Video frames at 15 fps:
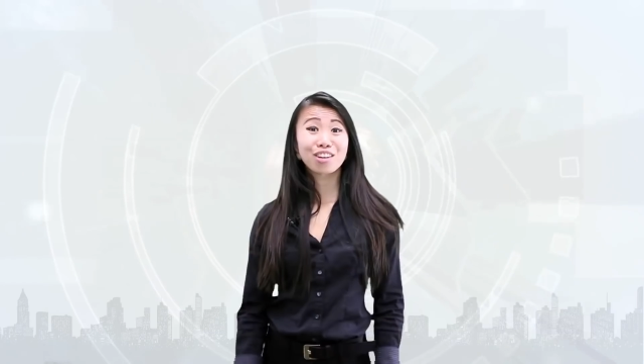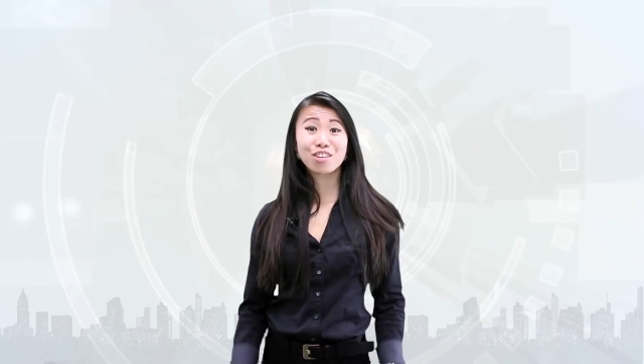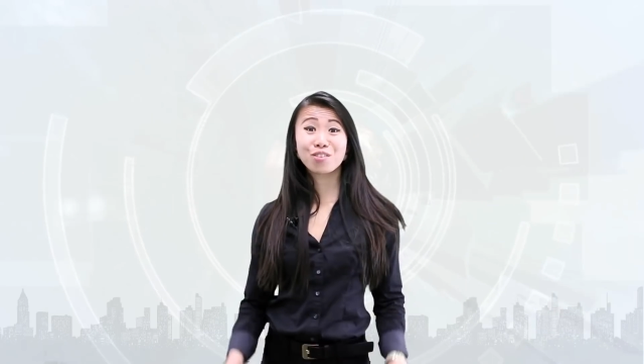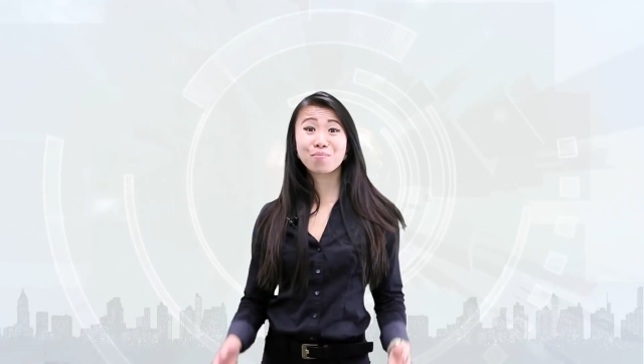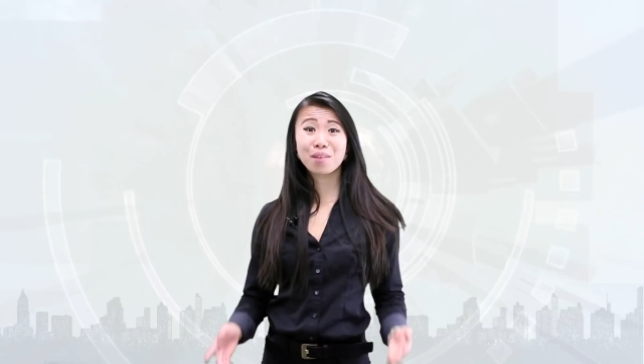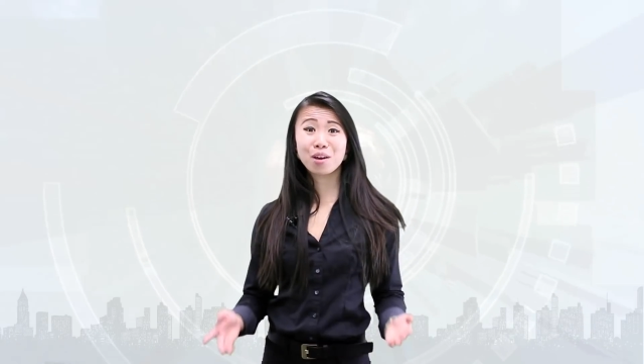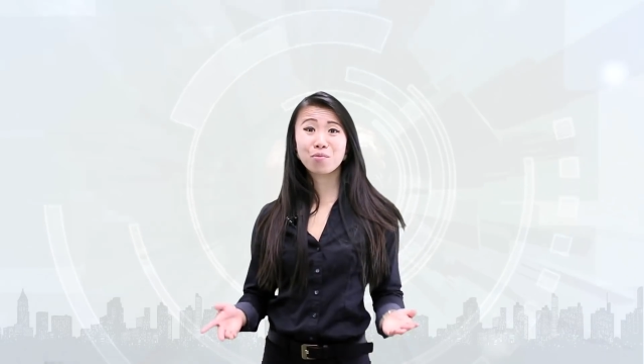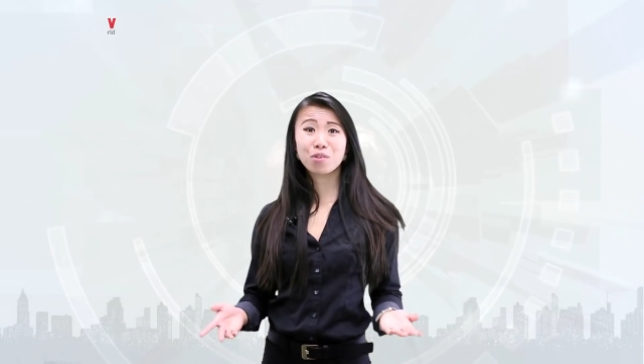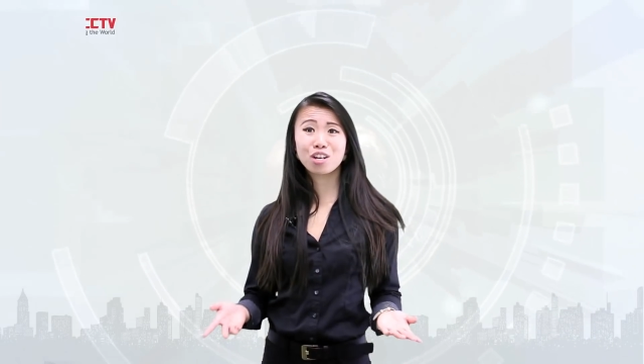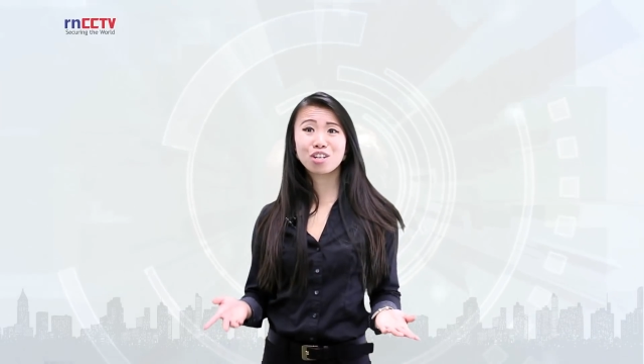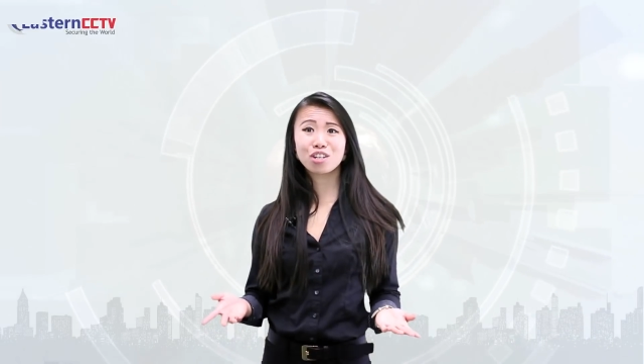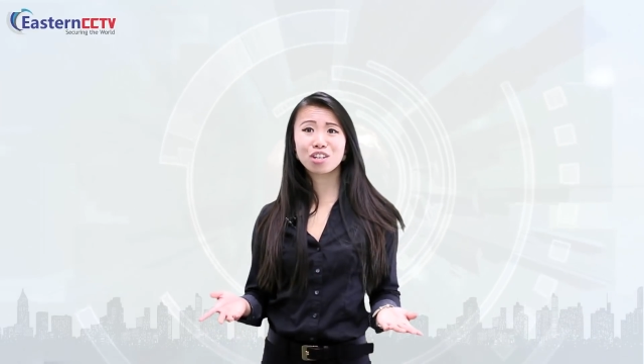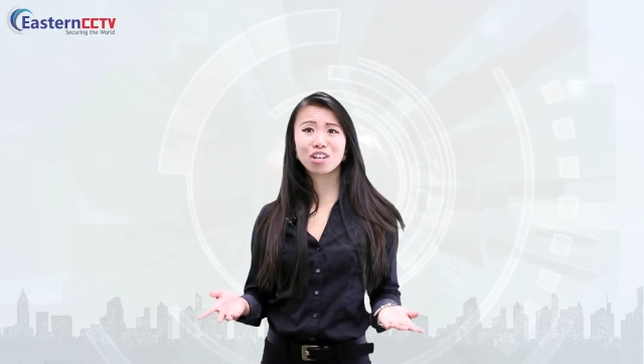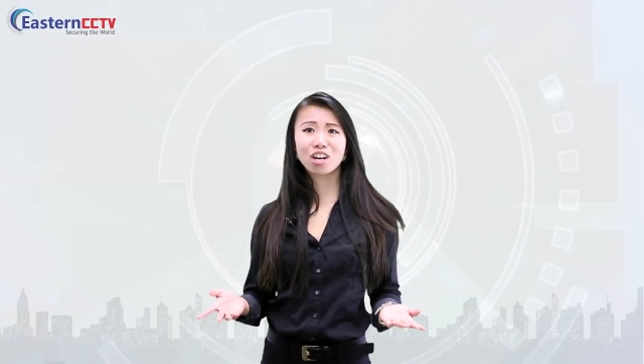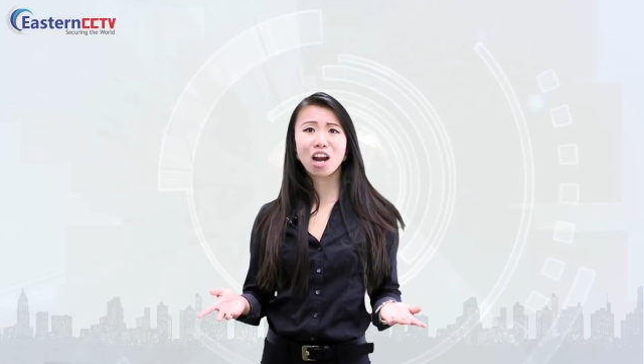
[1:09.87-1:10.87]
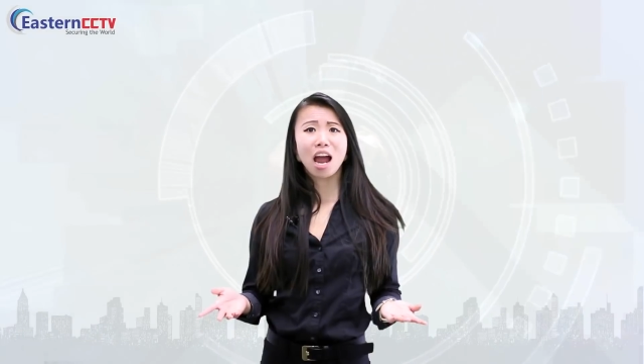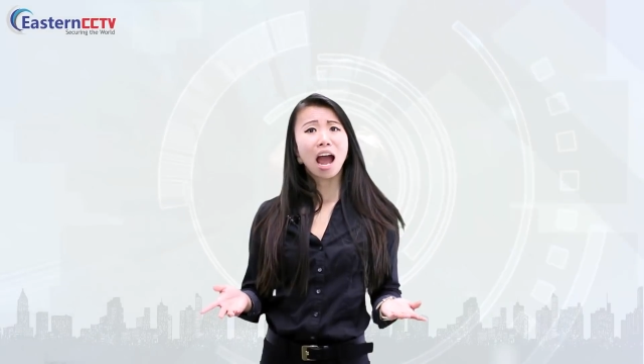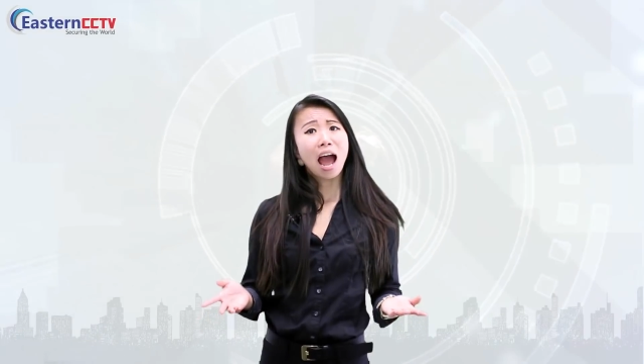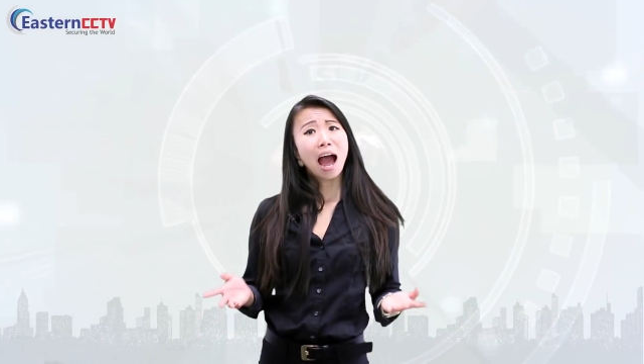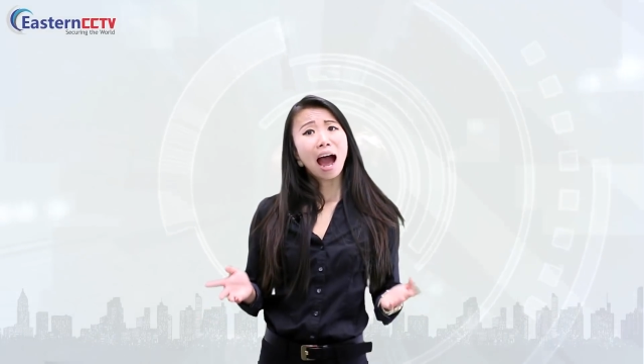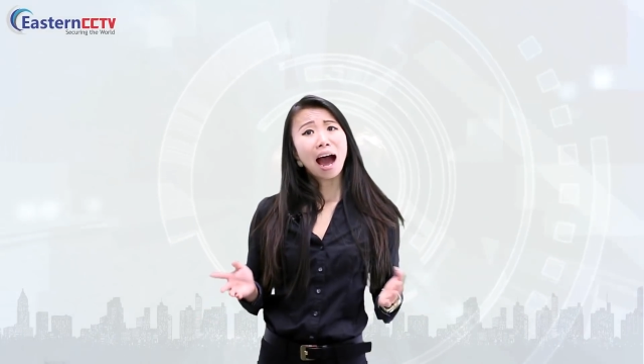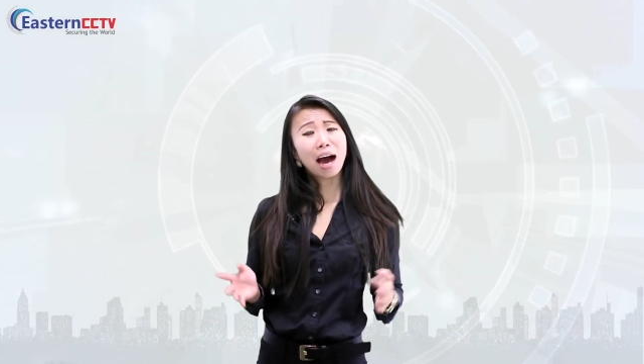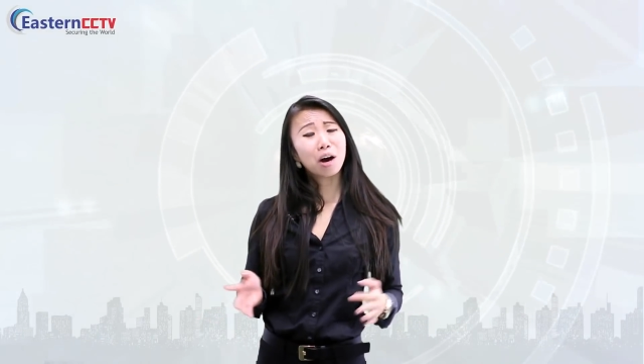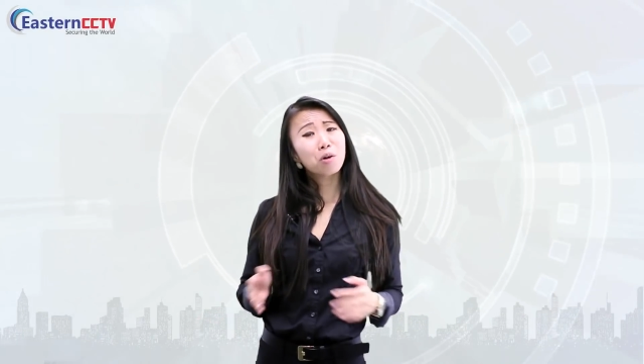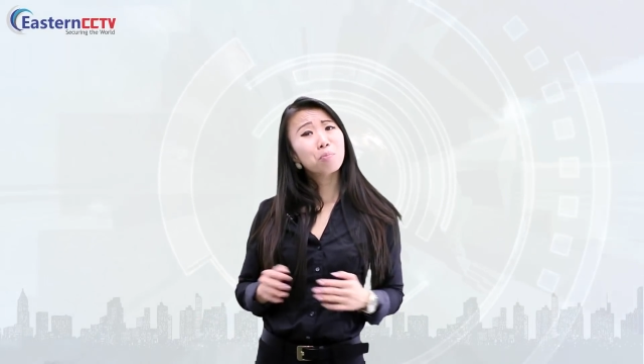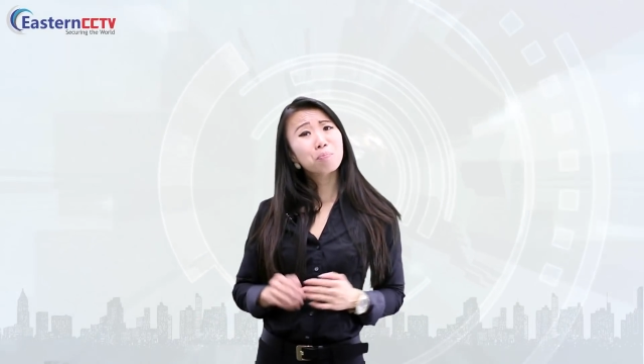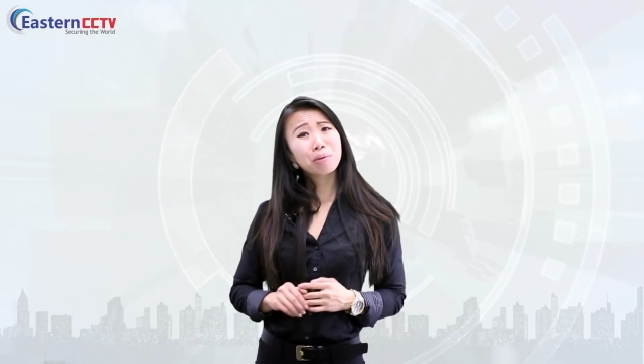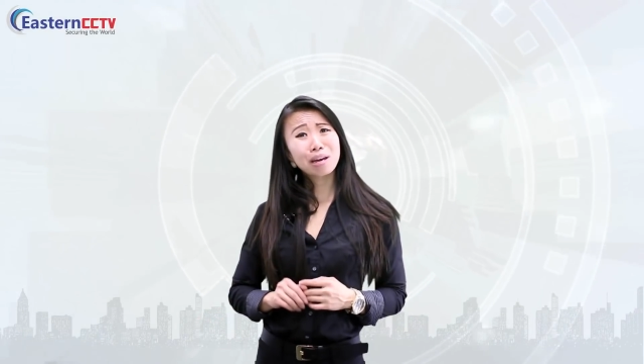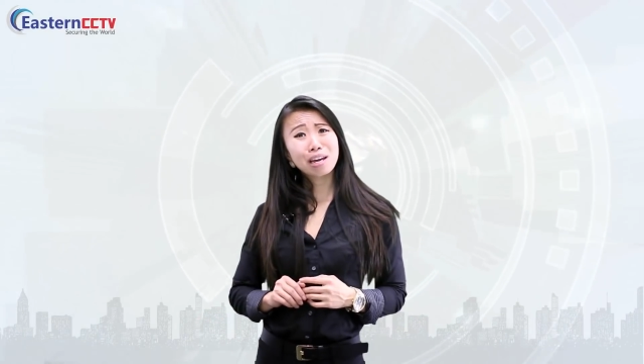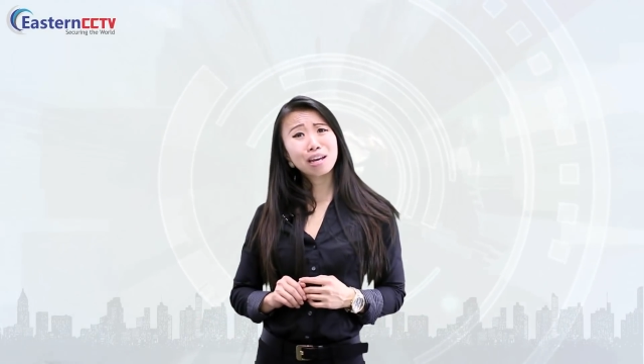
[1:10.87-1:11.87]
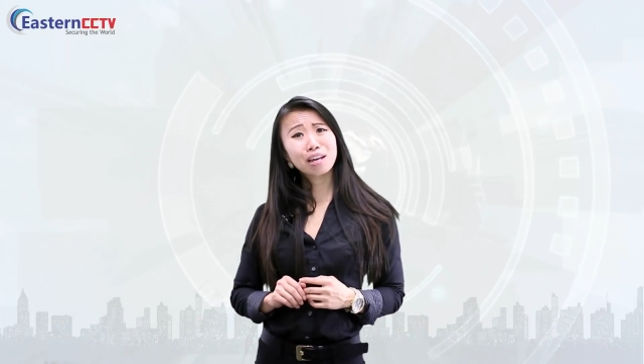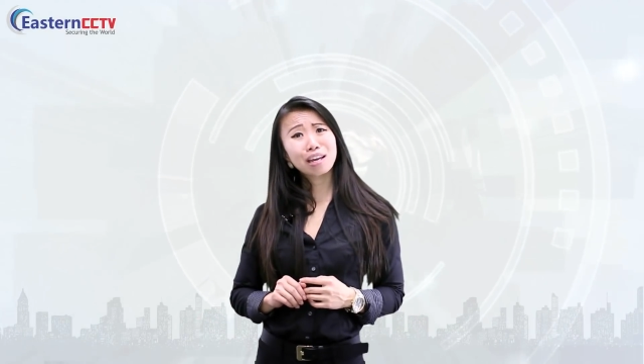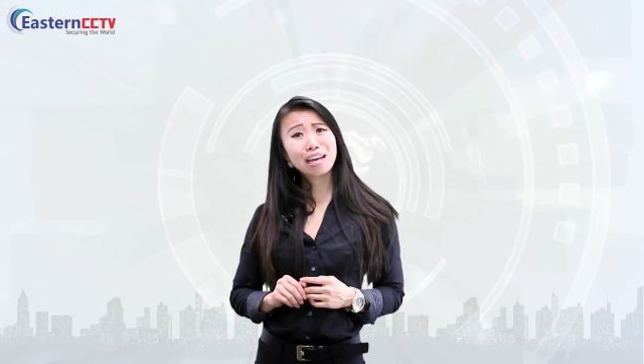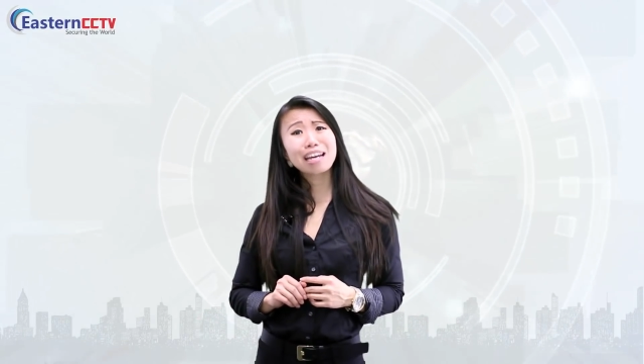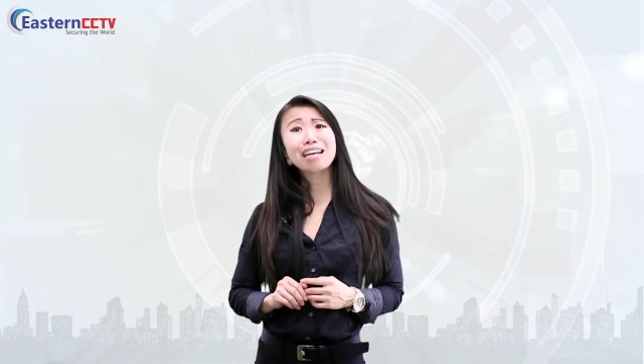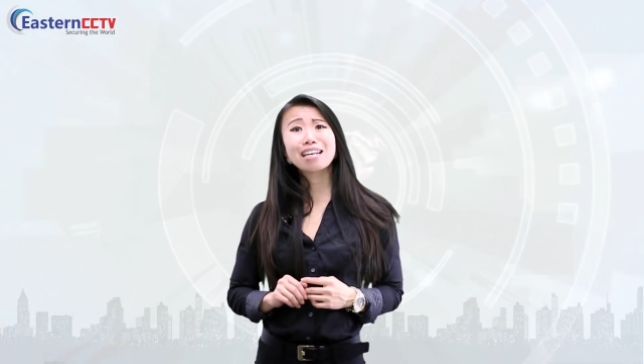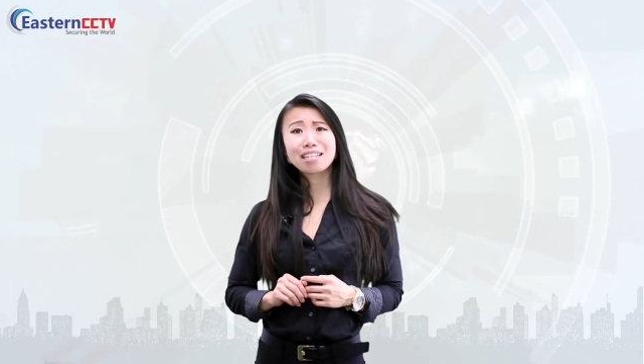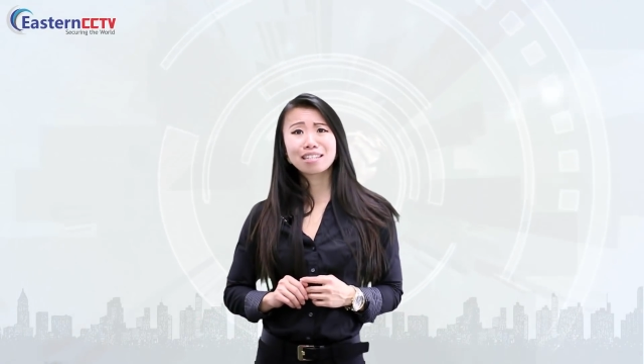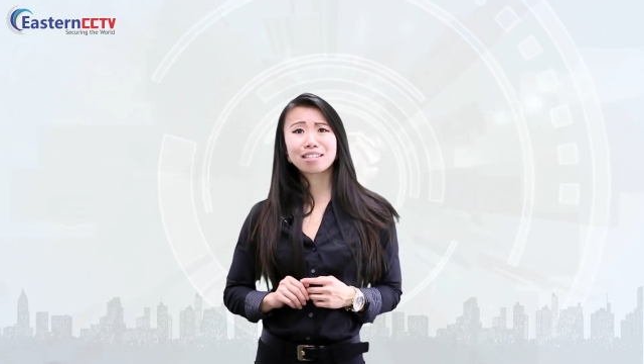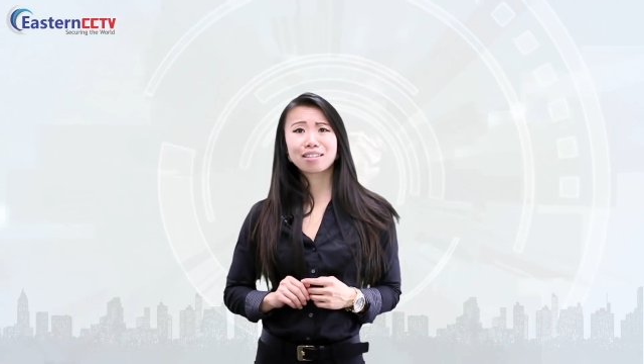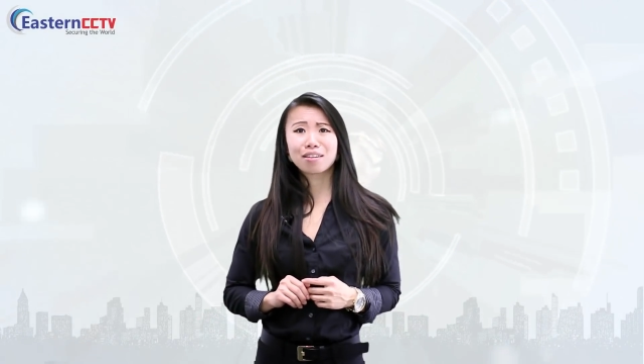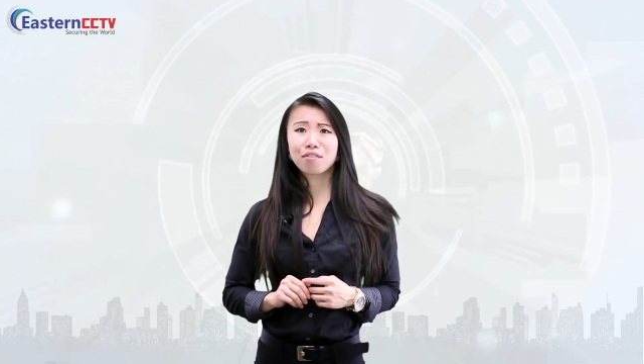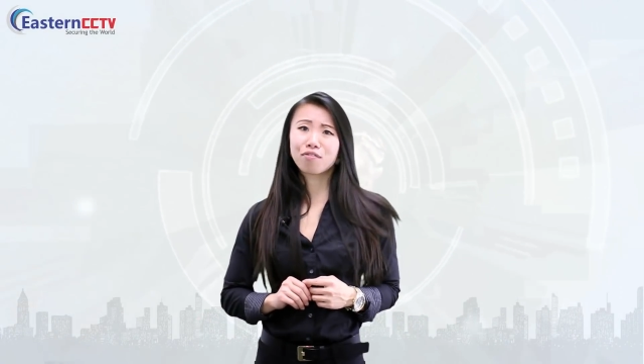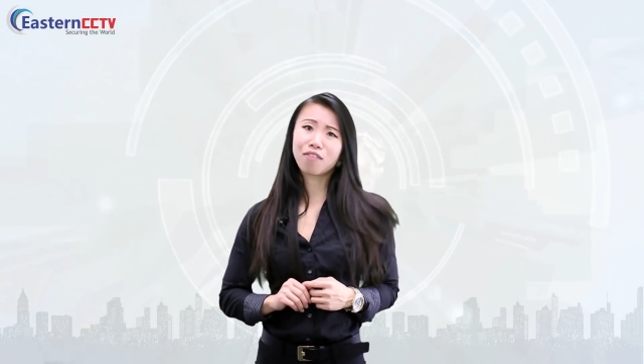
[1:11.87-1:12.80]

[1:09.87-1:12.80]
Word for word: You might wonder, how big is the